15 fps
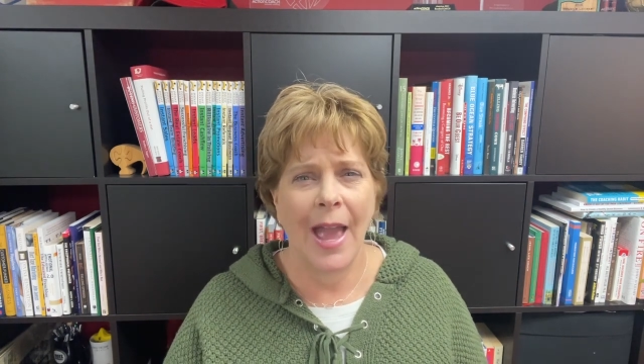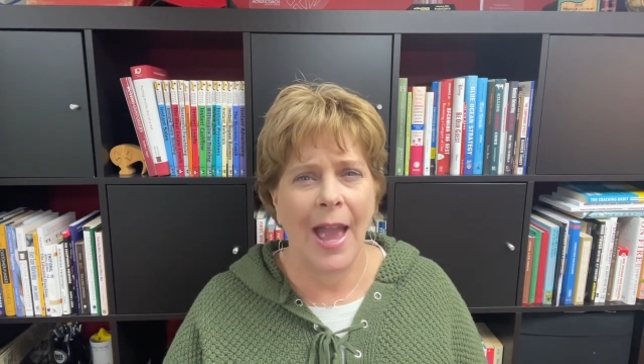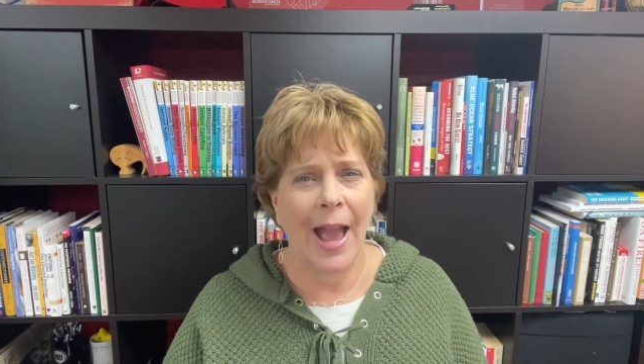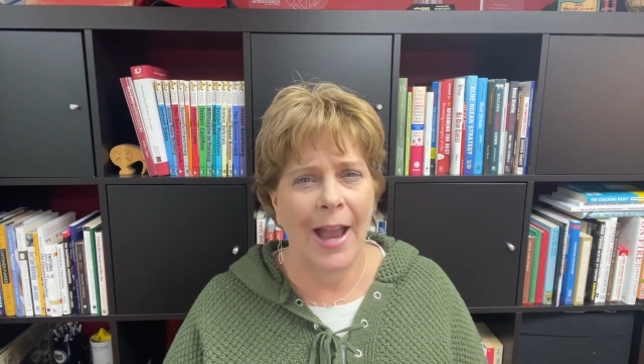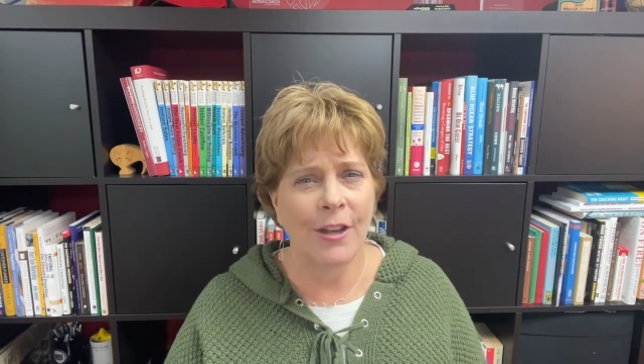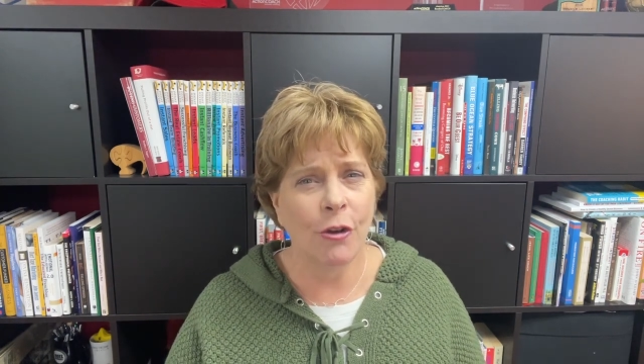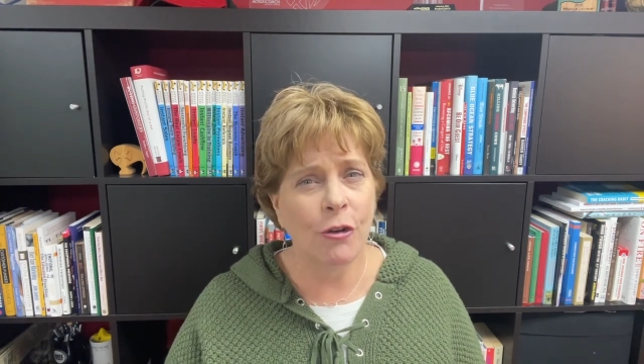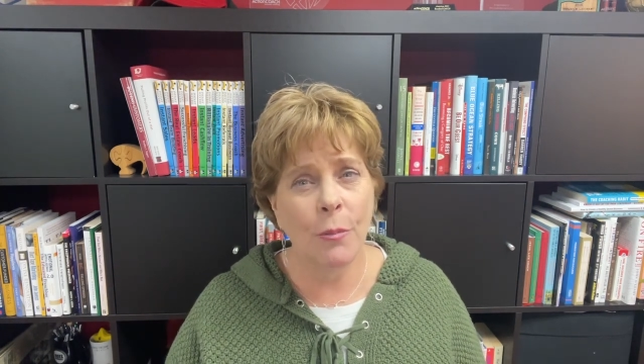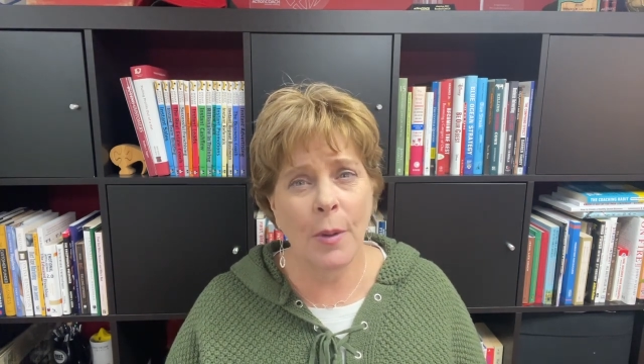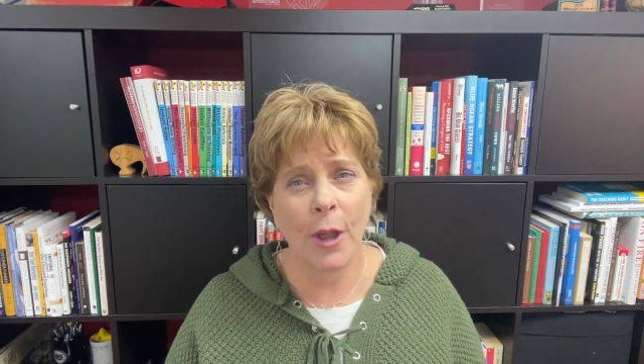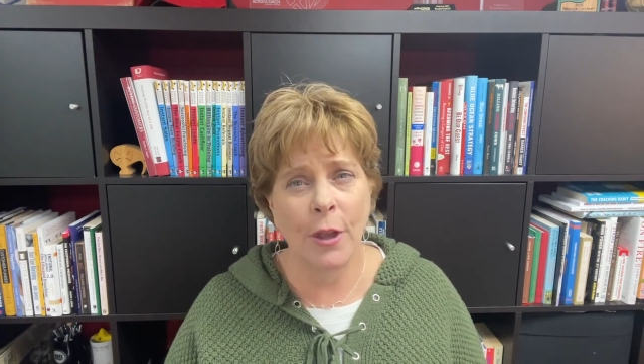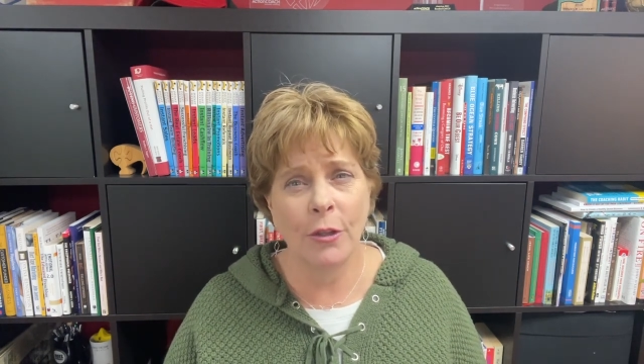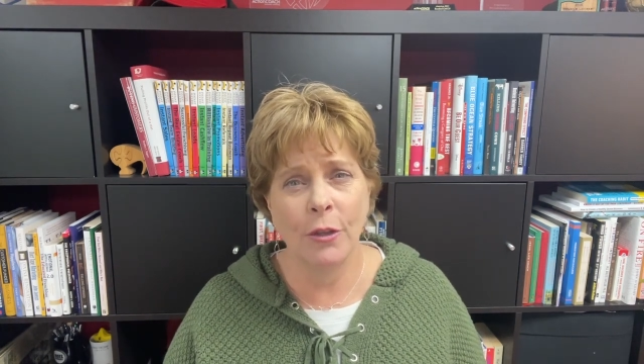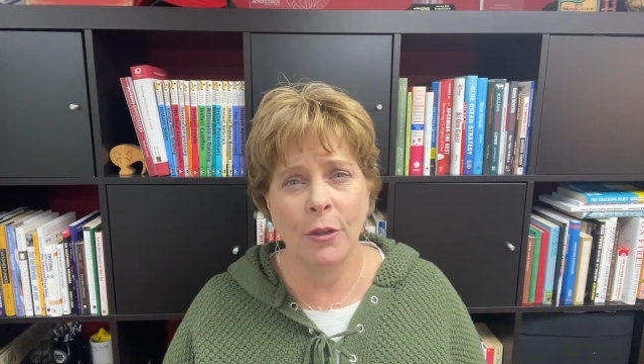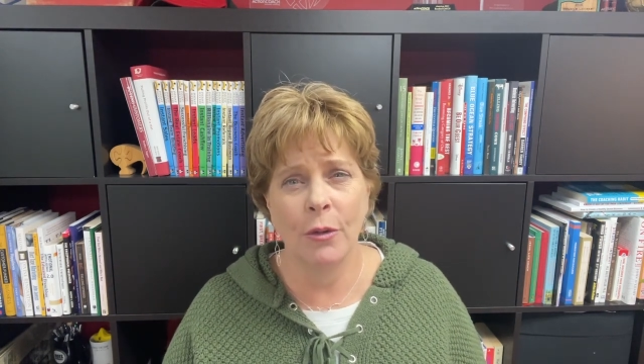I don't know
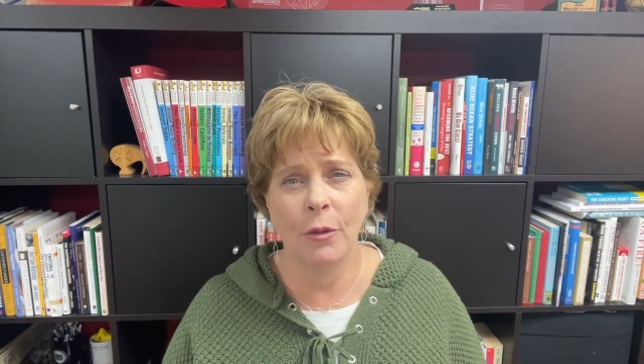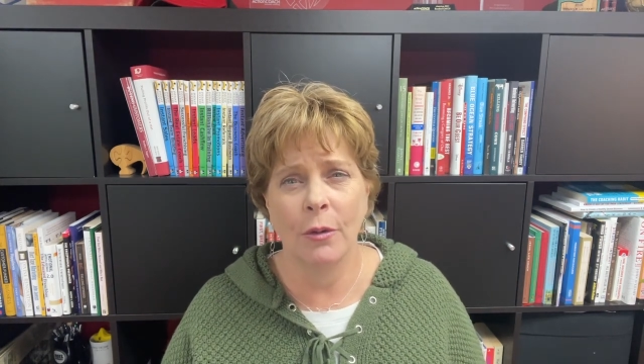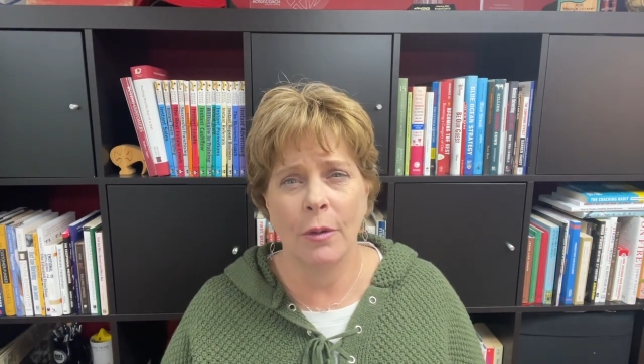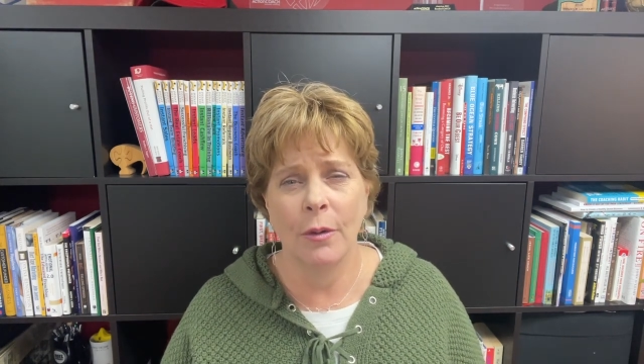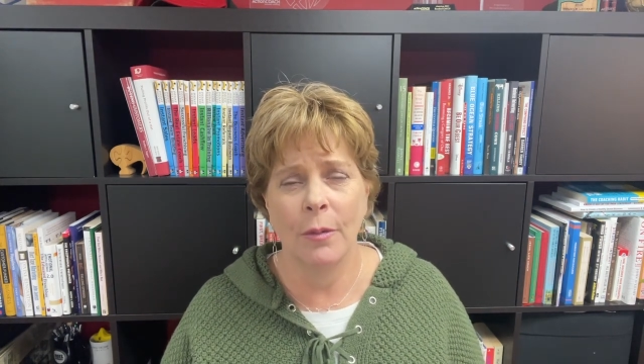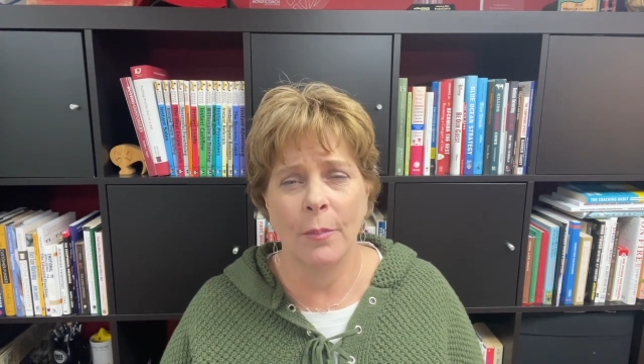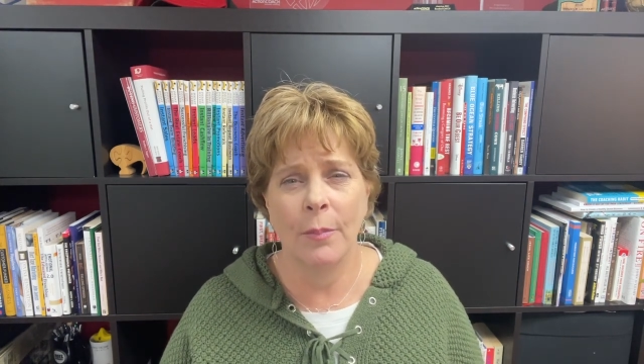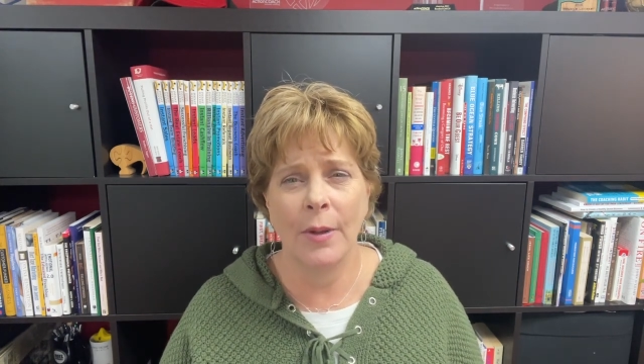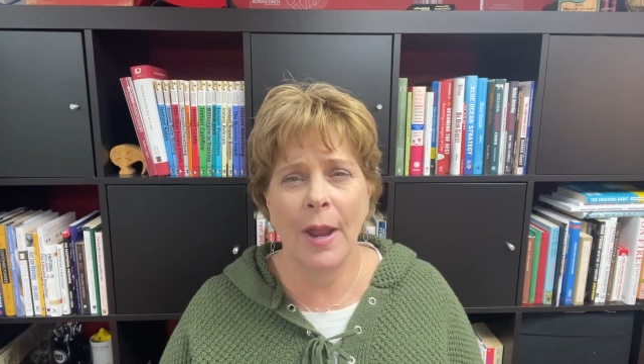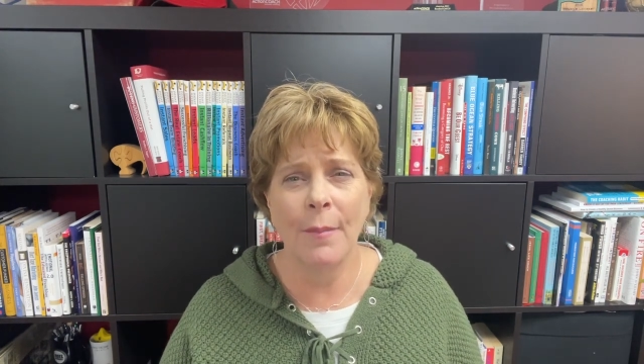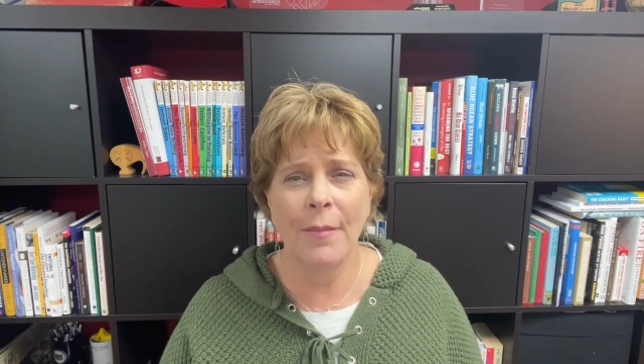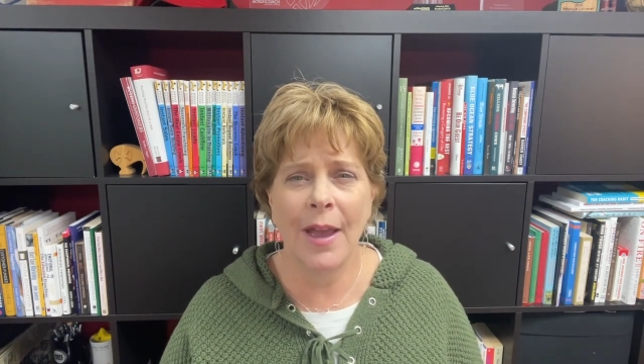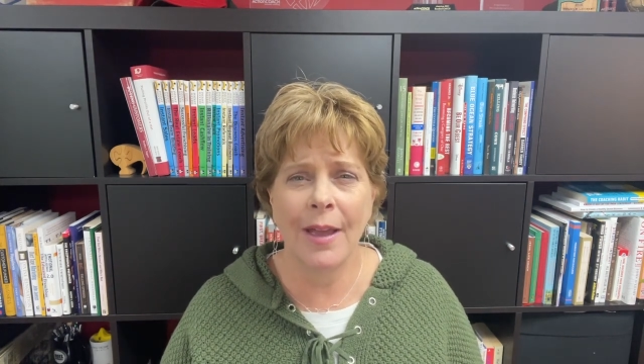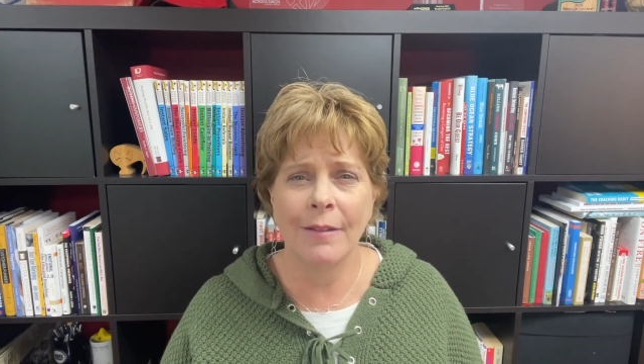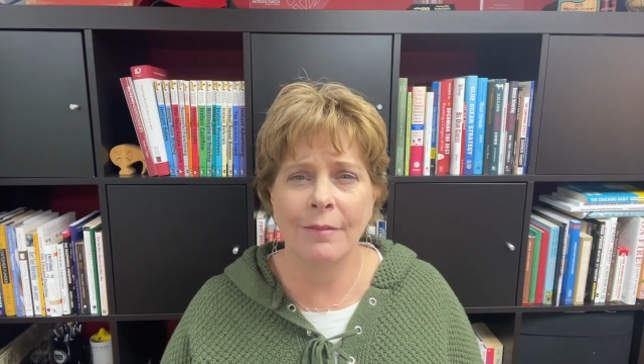about you, but I'm
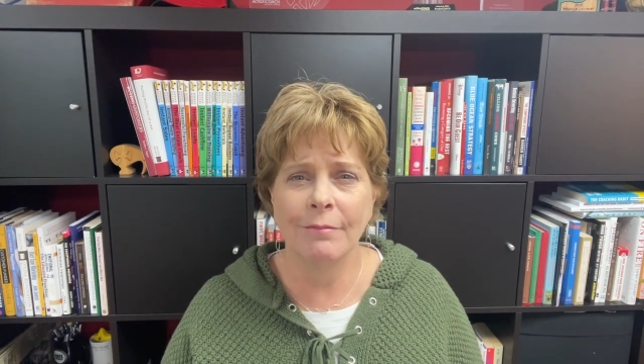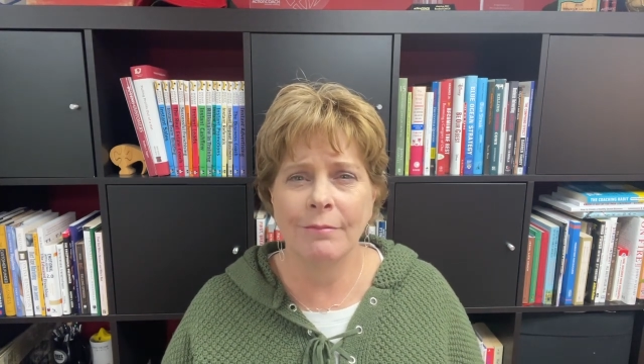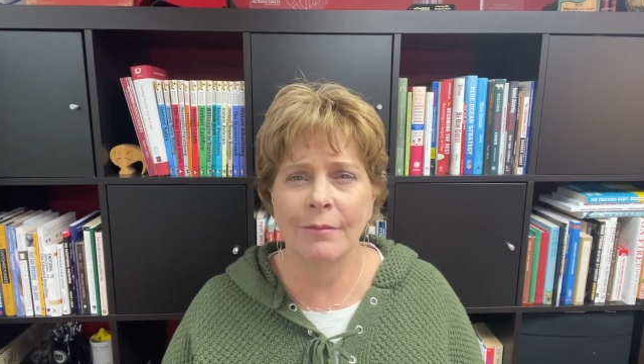not